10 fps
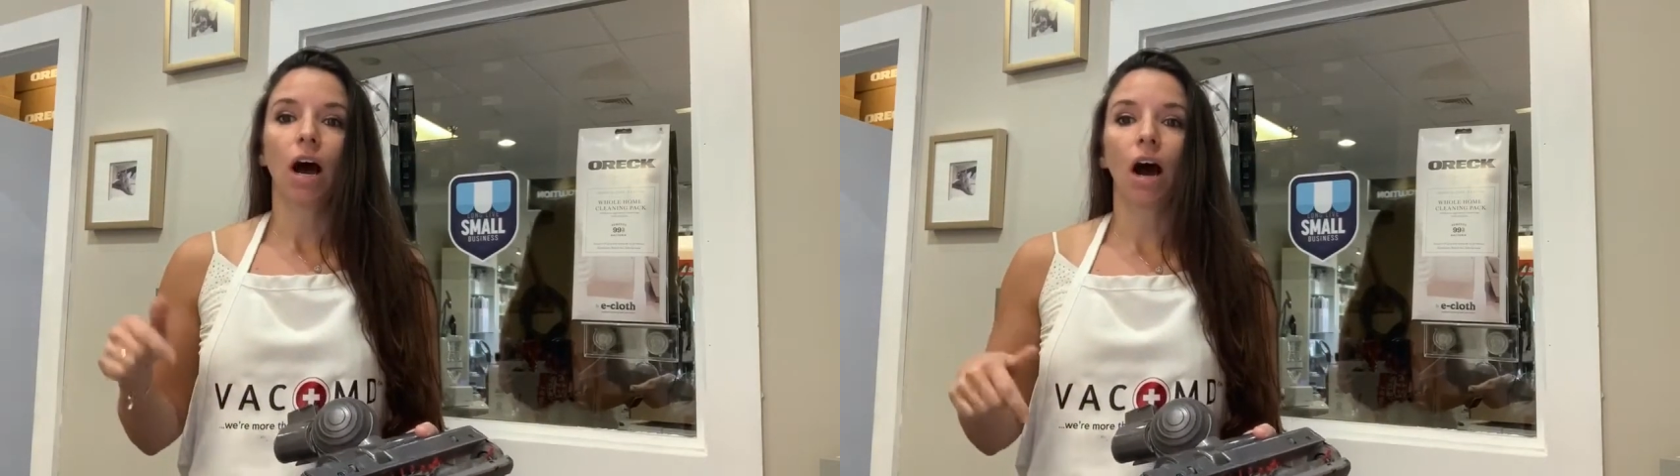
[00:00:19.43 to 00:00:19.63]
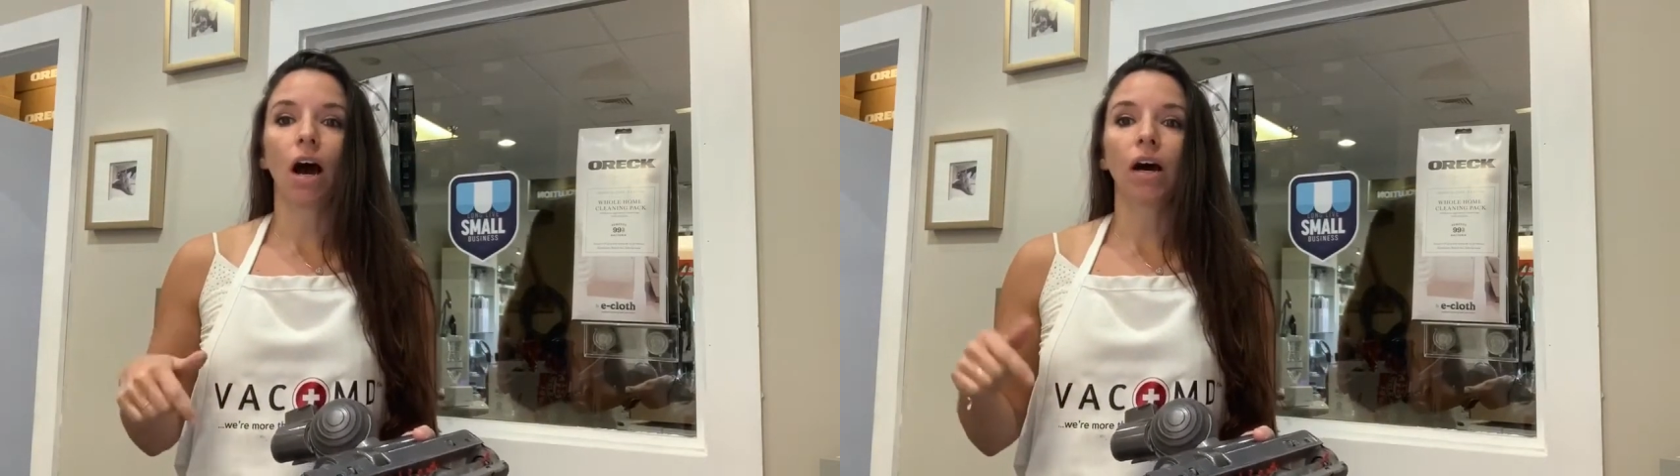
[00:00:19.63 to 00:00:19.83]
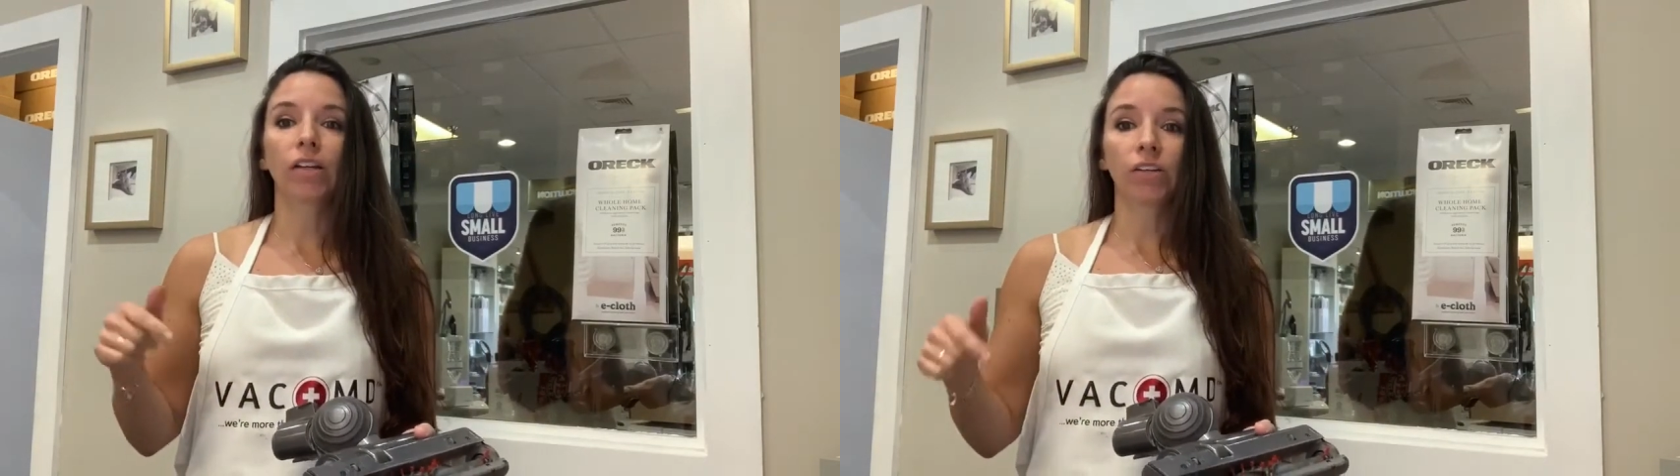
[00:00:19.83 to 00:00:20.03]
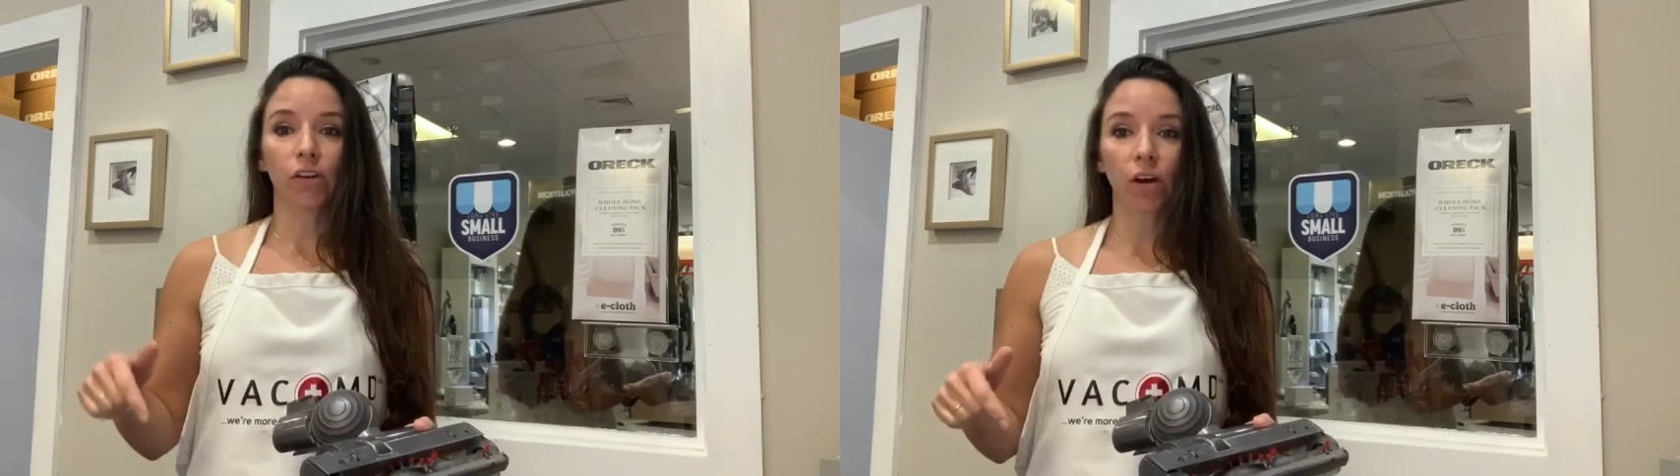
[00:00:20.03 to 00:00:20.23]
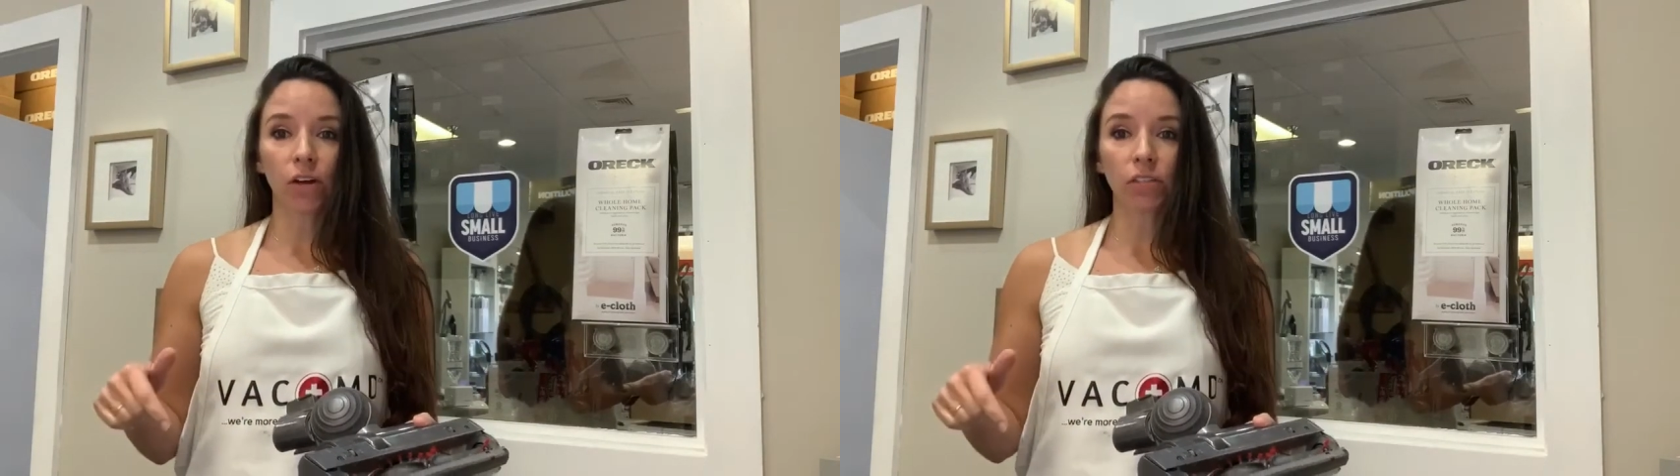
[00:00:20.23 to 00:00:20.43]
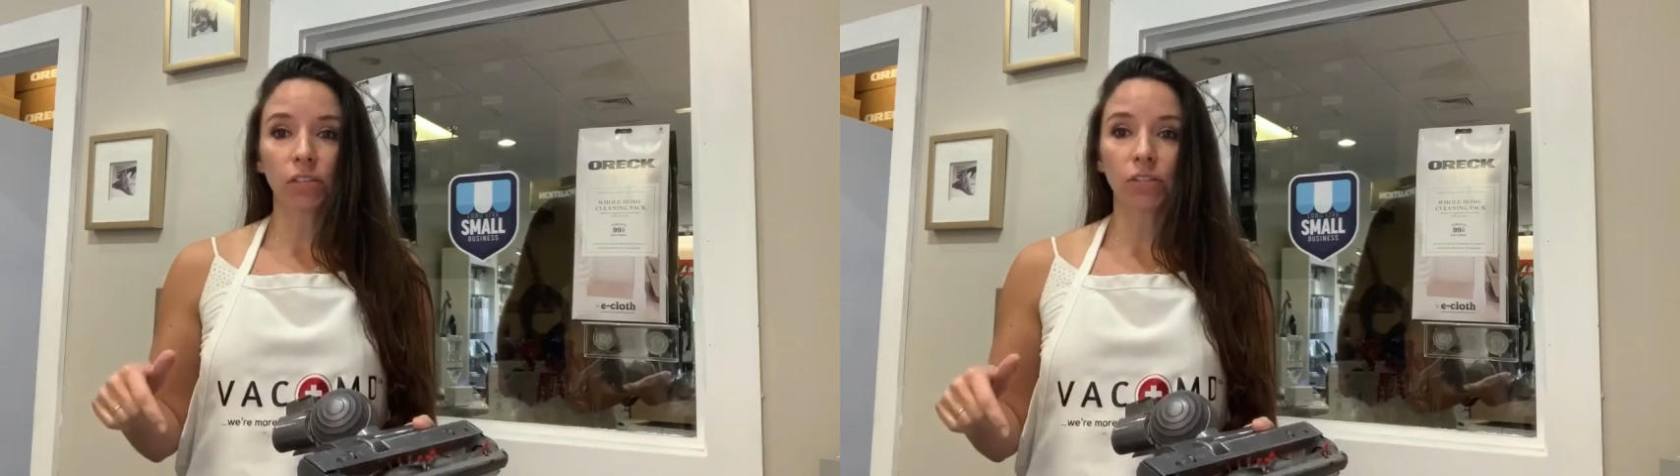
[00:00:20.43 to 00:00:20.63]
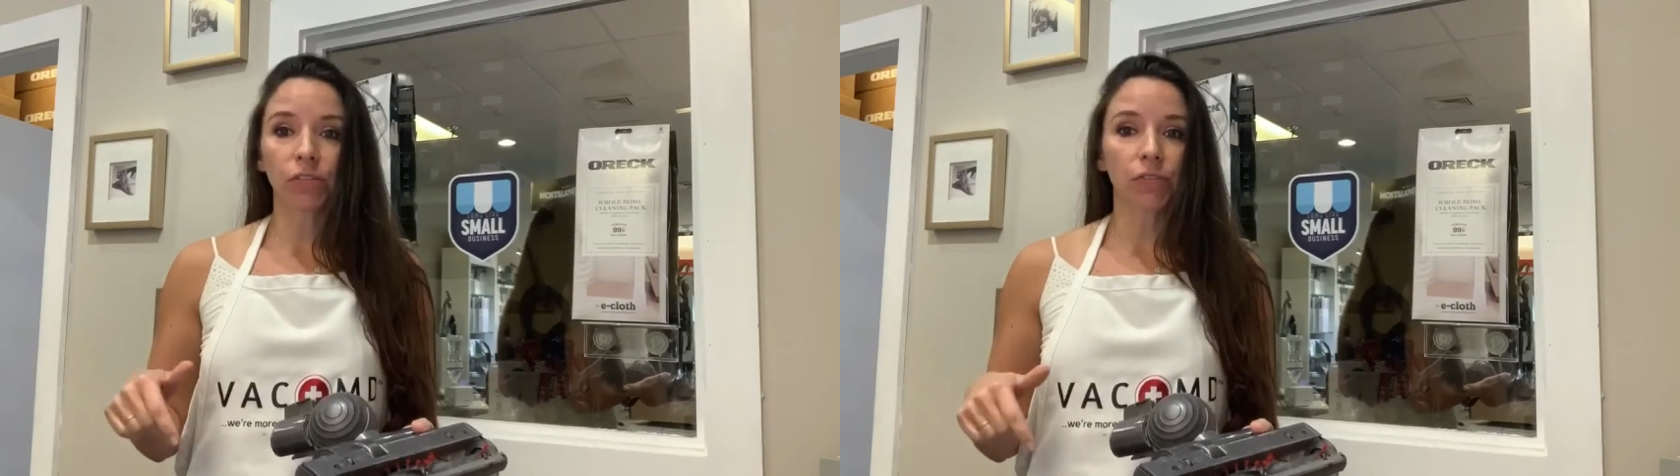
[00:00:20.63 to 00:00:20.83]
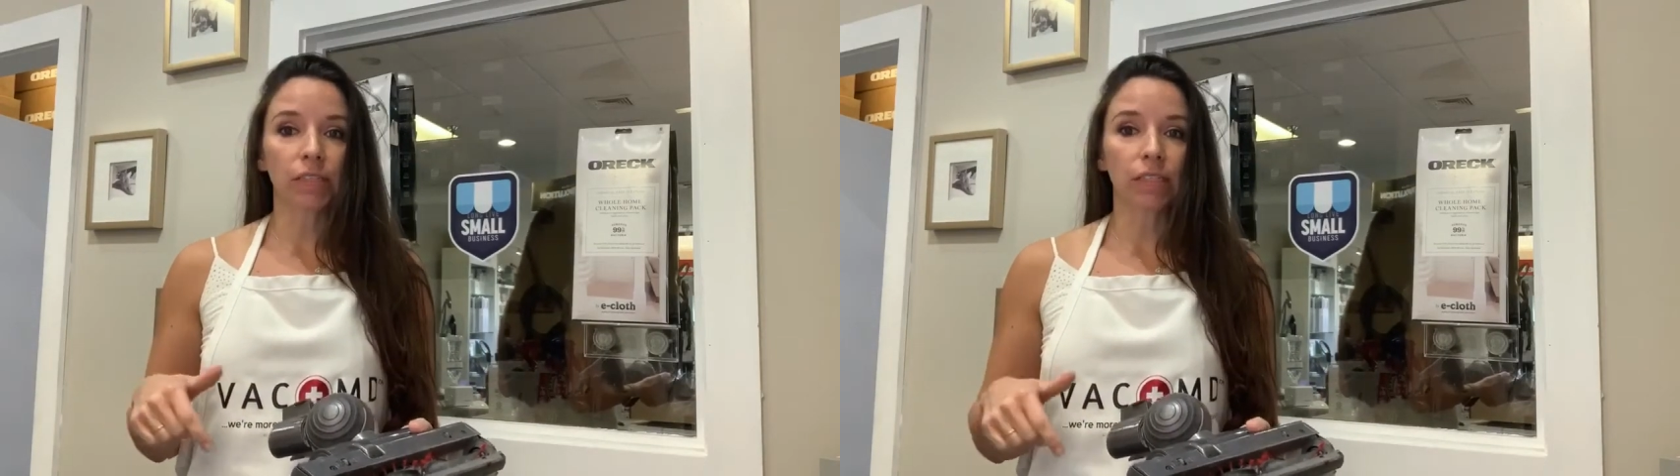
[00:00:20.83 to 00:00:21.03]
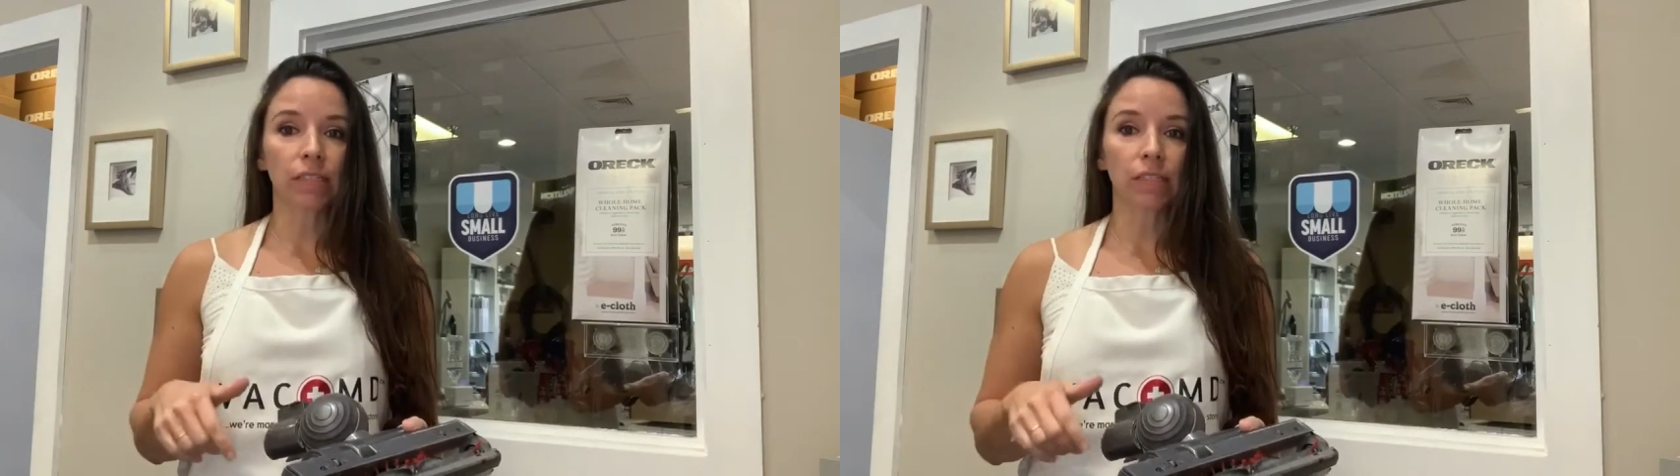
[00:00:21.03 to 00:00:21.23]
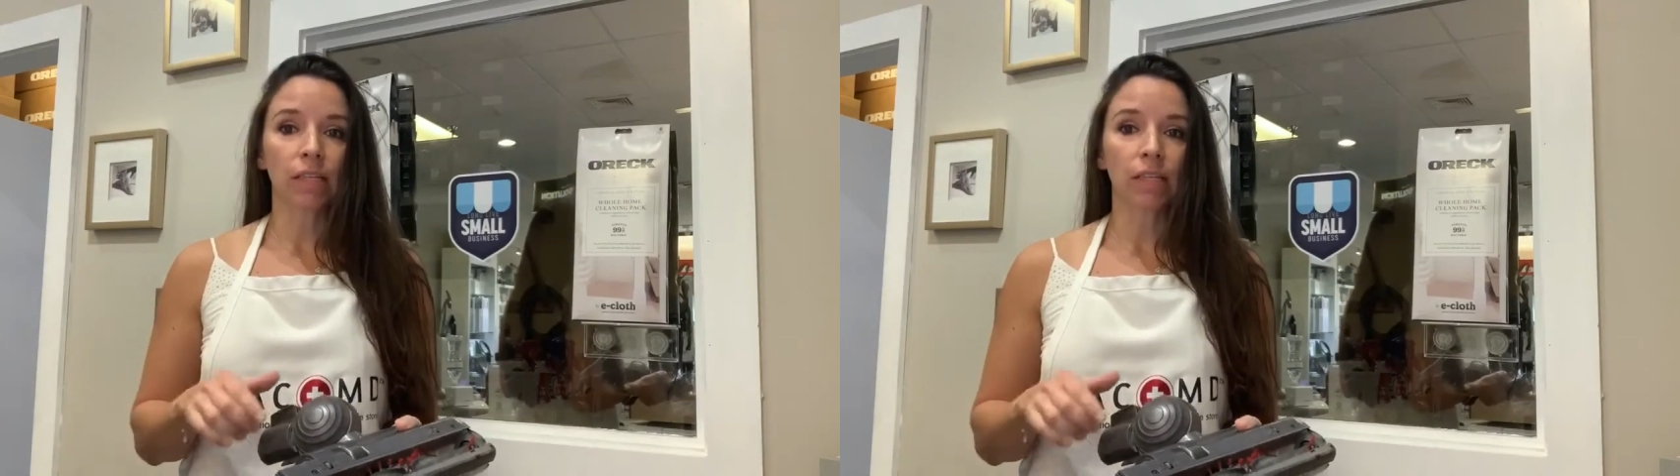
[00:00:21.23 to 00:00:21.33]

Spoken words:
on your hard surfaces.